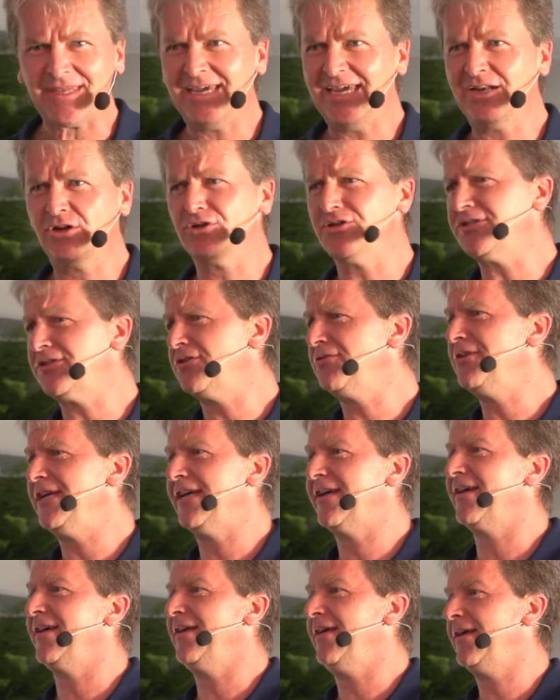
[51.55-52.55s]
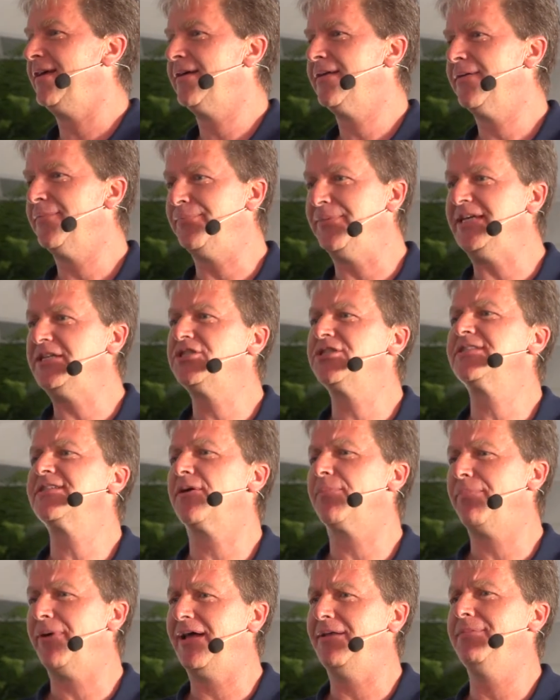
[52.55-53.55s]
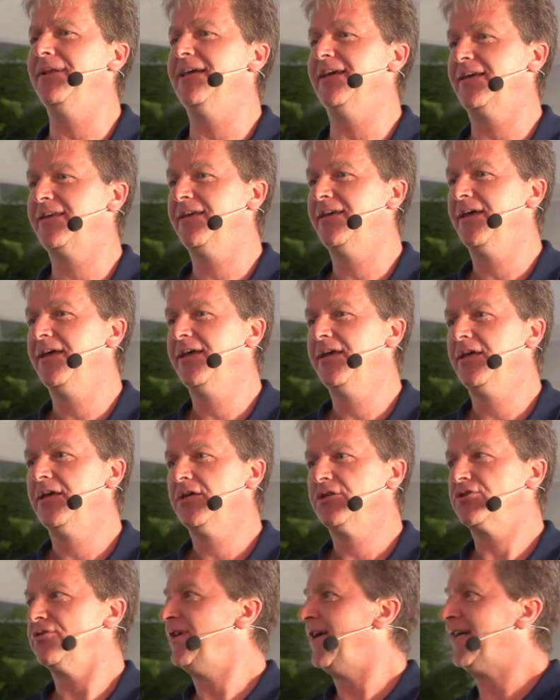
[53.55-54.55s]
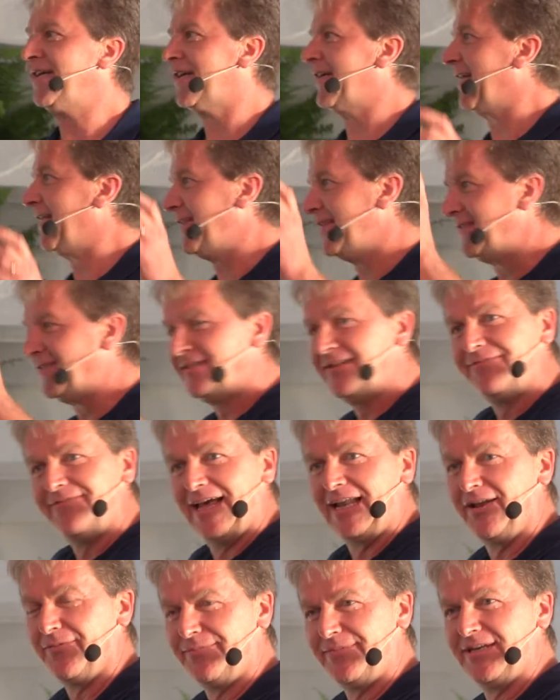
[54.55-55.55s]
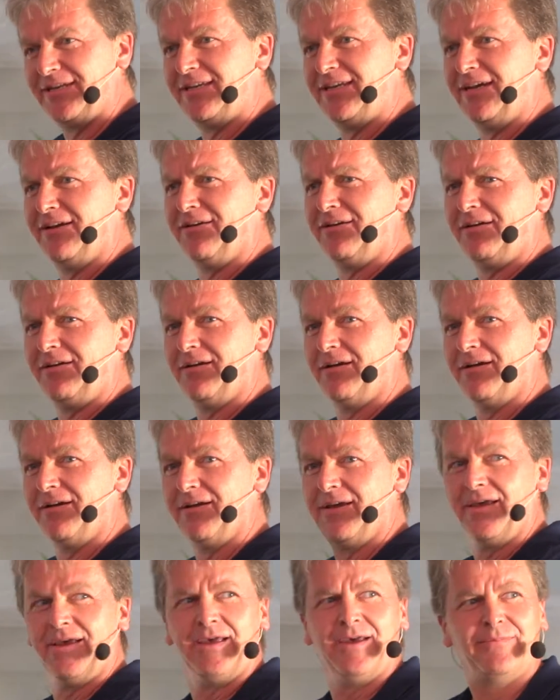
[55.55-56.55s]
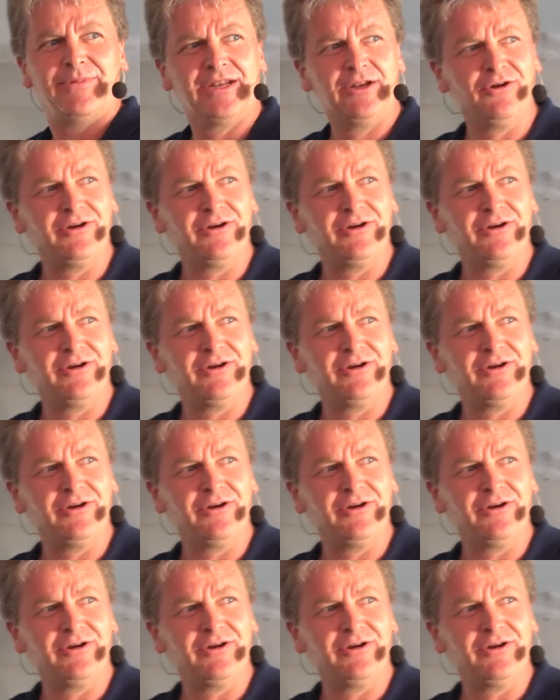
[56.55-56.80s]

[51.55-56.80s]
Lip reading: In Costa Rica, the beaches are public. So you got this development here, but